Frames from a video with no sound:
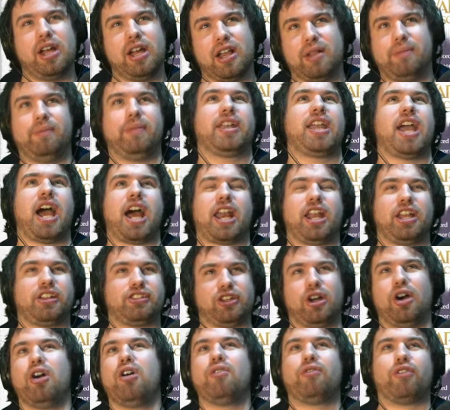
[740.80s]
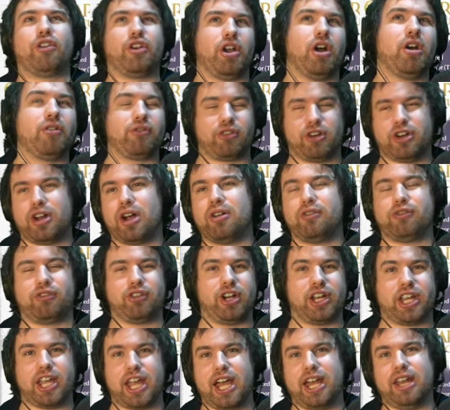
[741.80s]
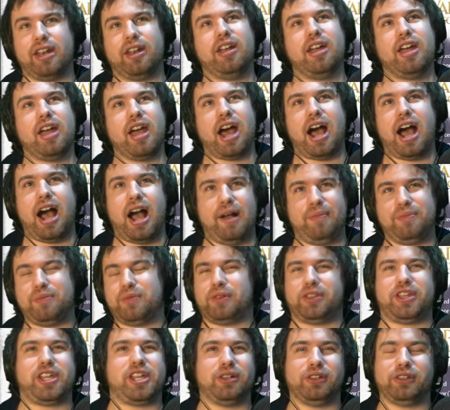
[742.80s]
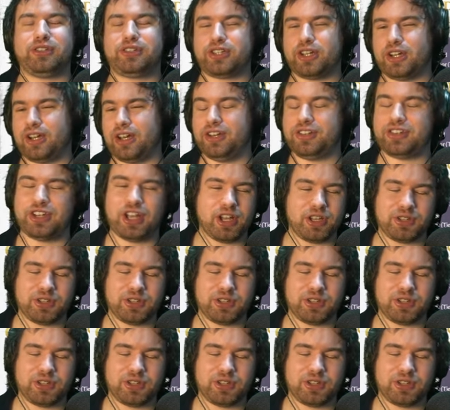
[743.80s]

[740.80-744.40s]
mechanics over and over and over again um, with Heal Scourge.